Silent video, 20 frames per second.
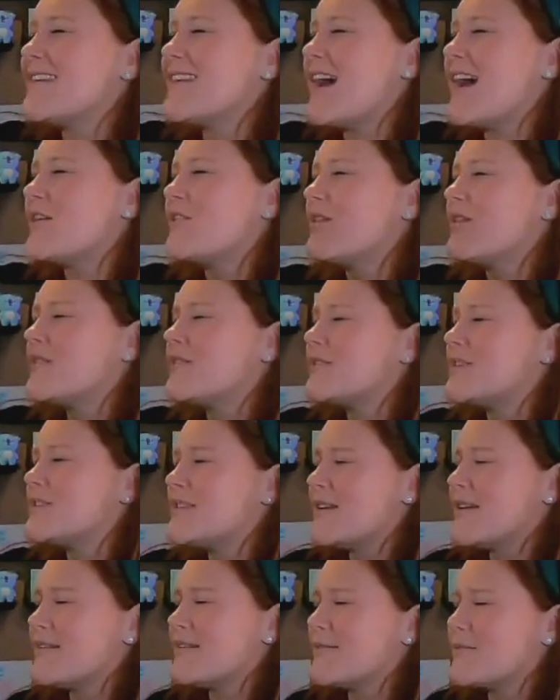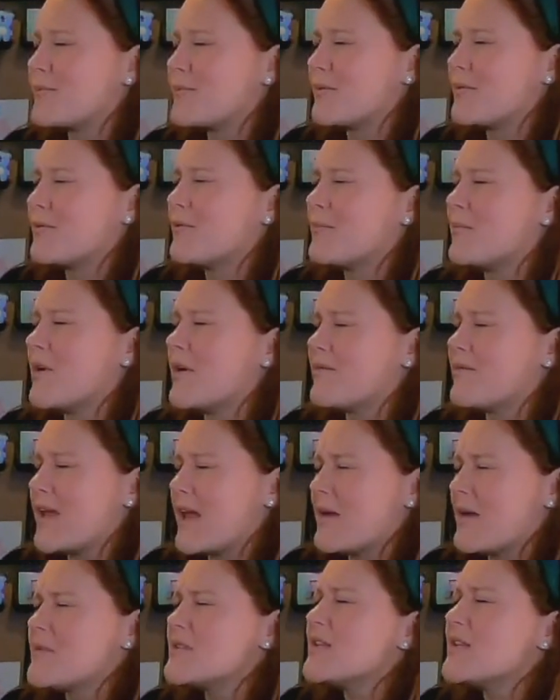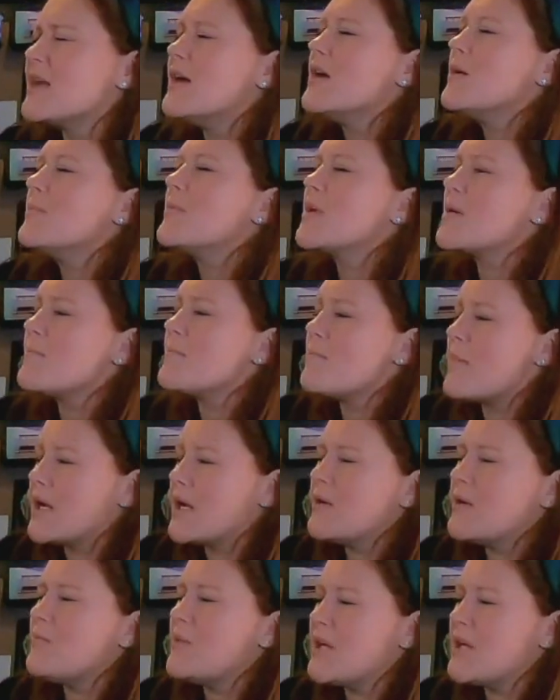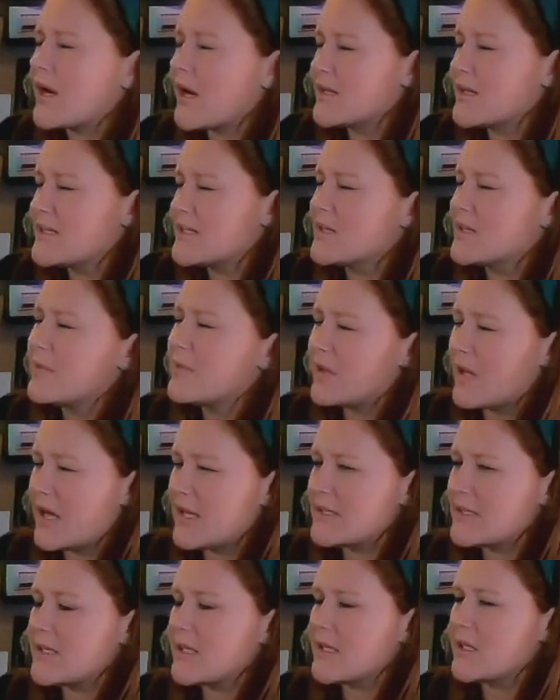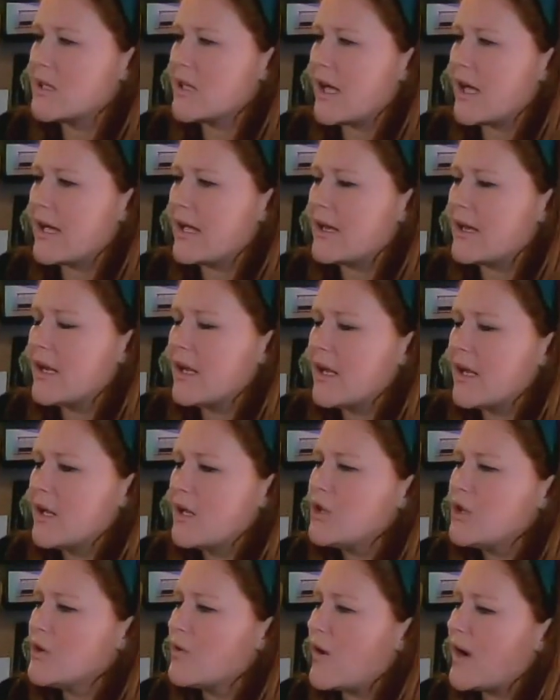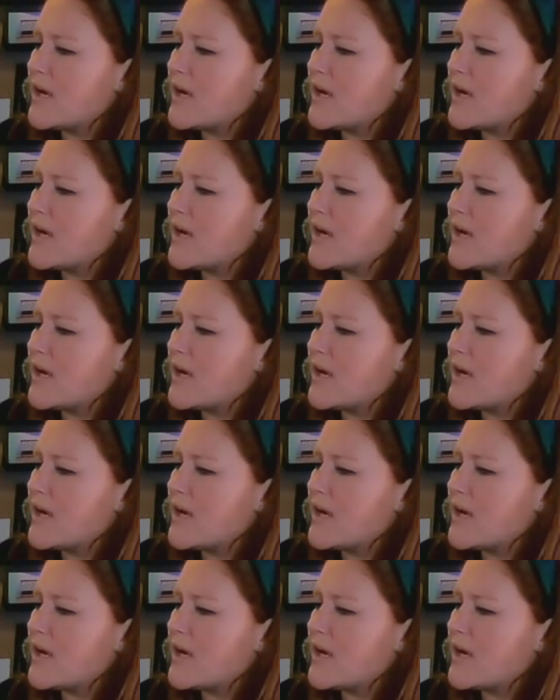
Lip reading: I don't understand the room of cameras, but it might be kind of symbolizing that, you know, I